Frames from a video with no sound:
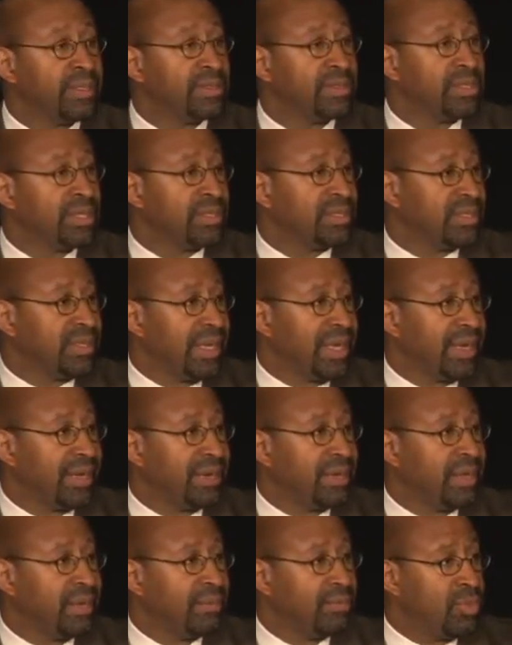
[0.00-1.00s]
just
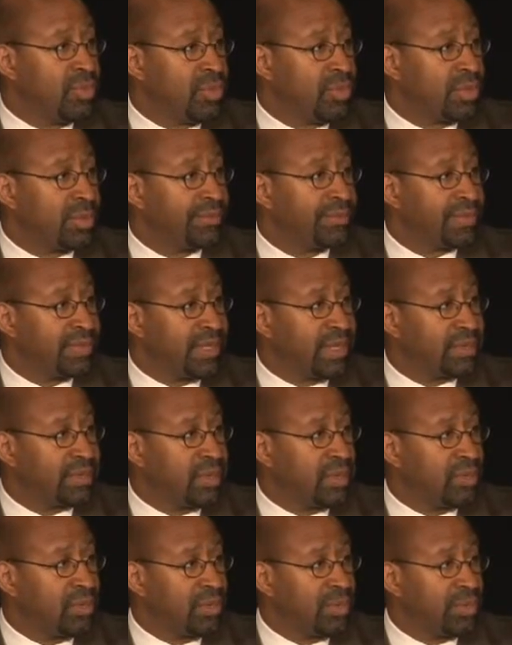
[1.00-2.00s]
that and more, protect
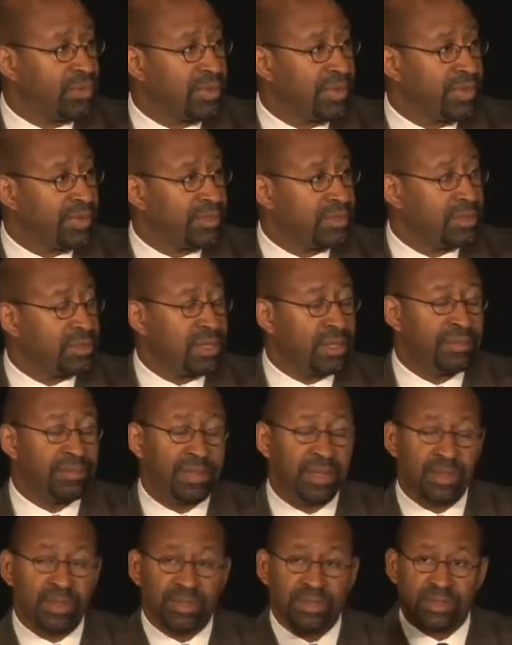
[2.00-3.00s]
our waterways,
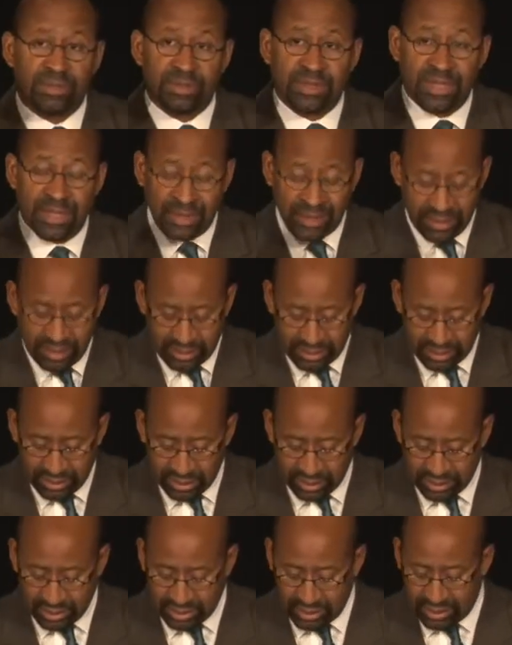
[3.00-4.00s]
but also take us
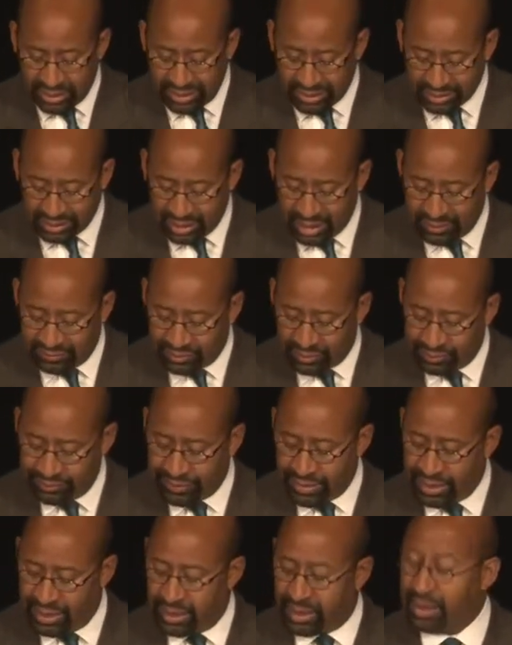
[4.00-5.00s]
to the next level
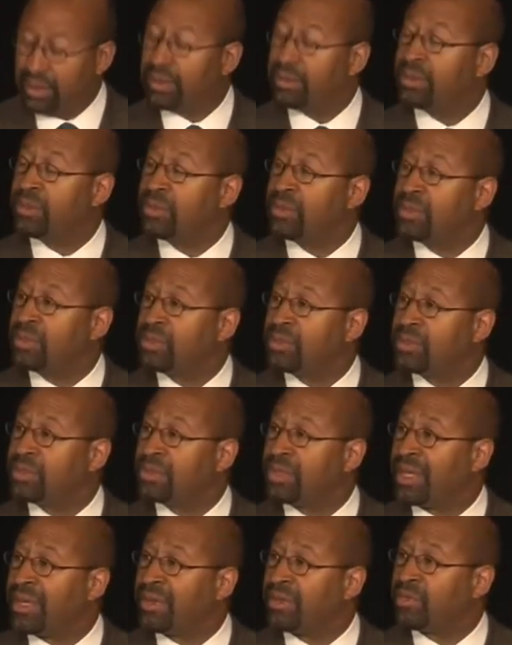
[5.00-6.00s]
and
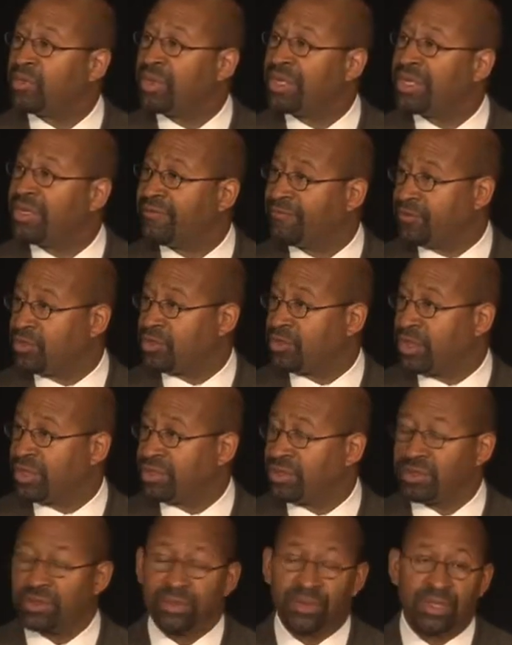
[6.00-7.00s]
use our green
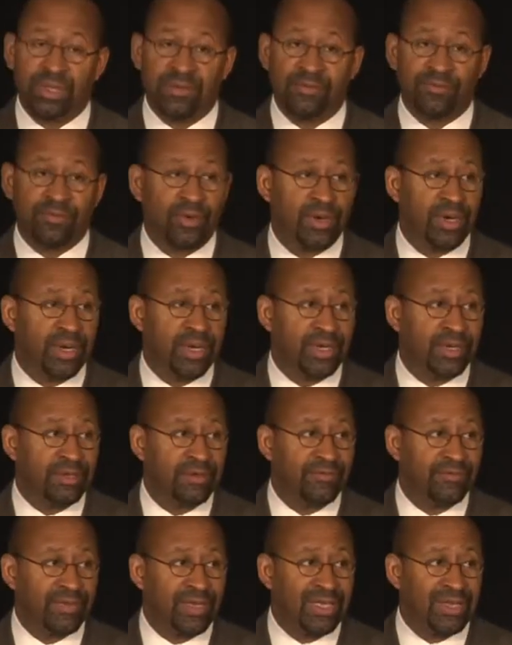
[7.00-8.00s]
infrastructure in a variety
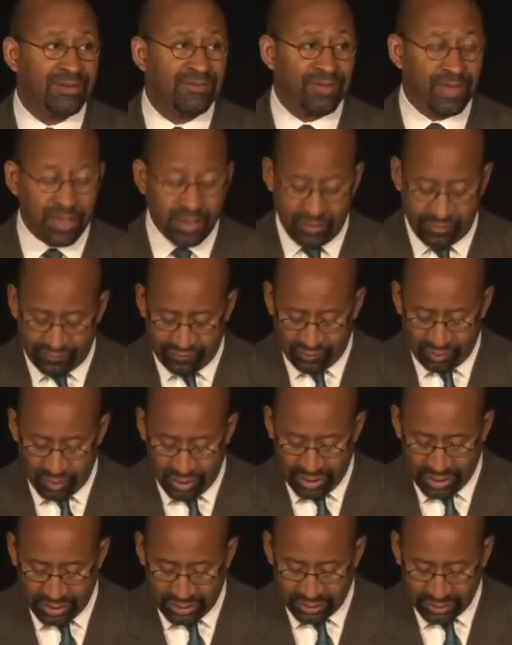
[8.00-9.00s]
of innovative
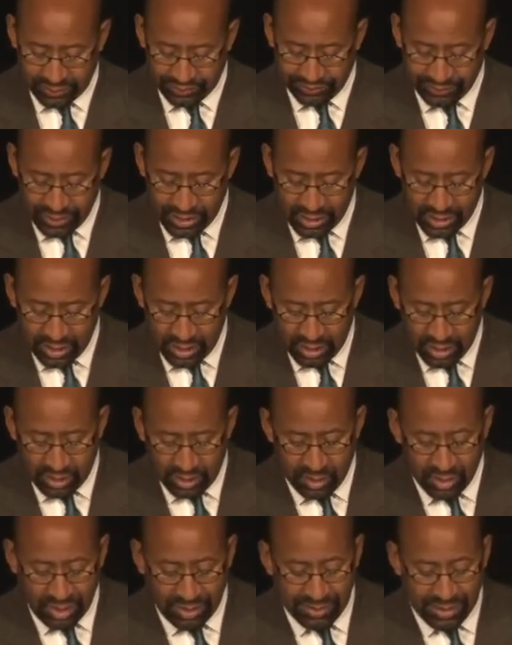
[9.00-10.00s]
ways.
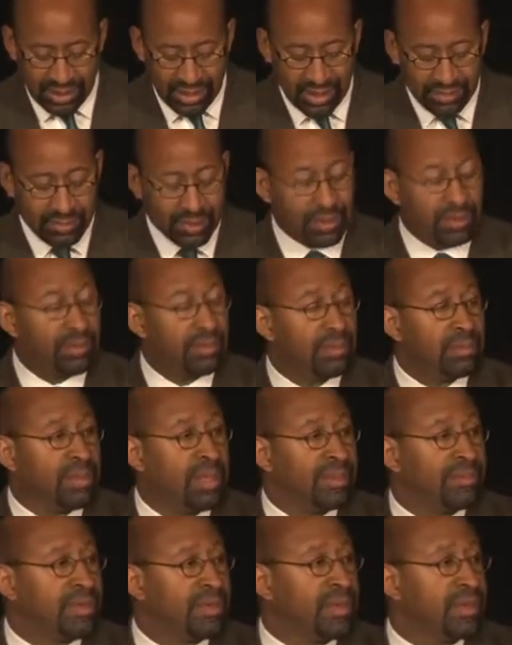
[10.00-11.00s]
When I became a
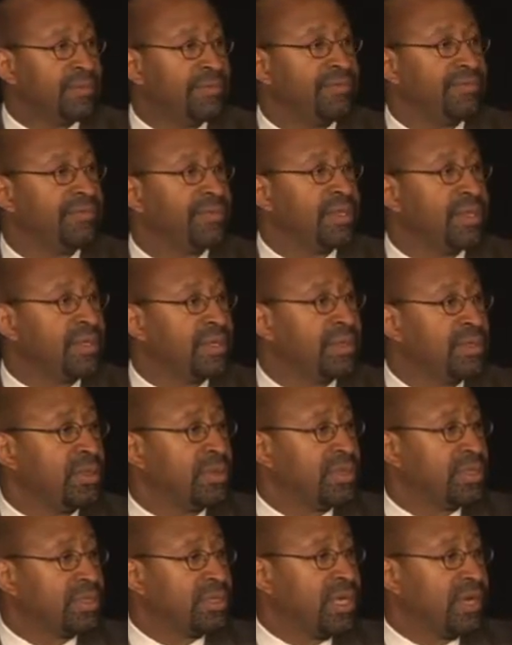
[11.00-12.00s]
member of the
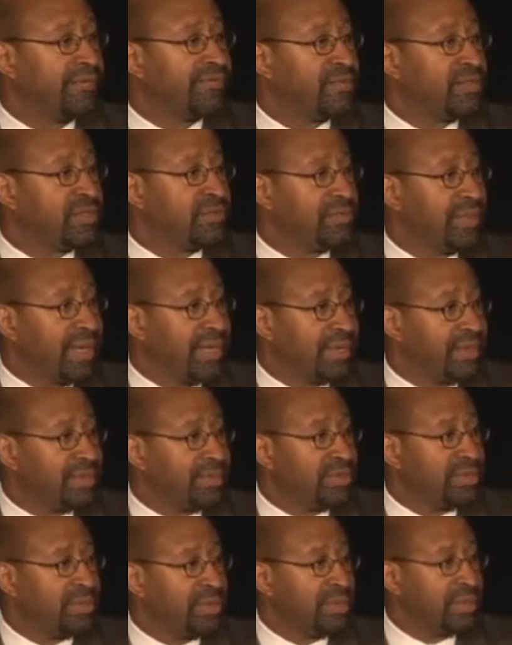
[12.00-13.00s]
U.S. Conference of
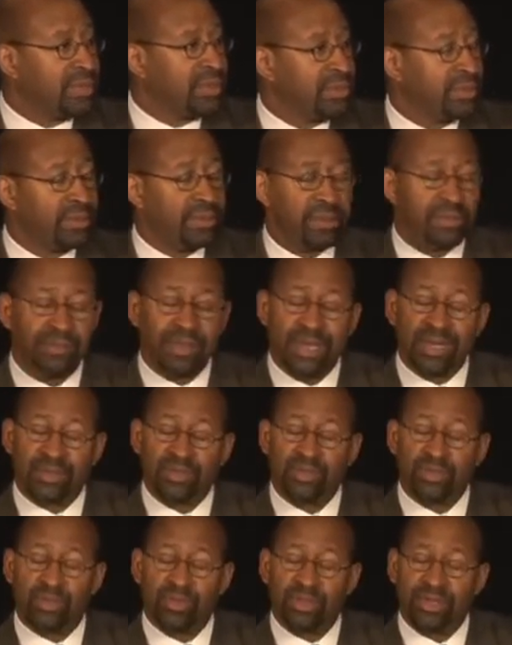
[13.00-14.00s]
Mayors
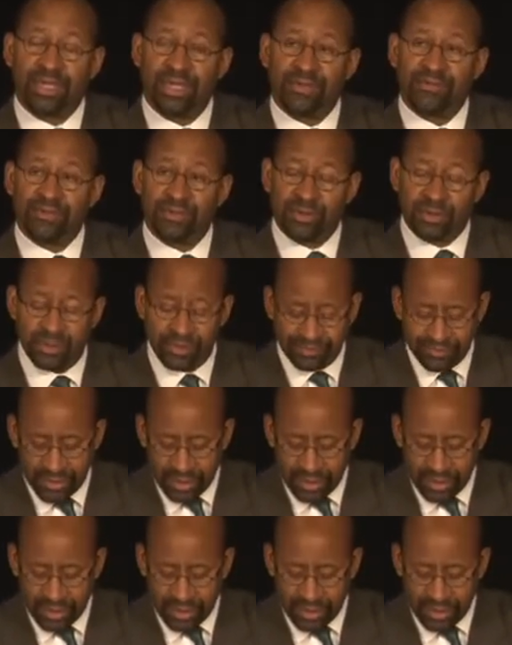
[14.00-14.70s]
back shortly after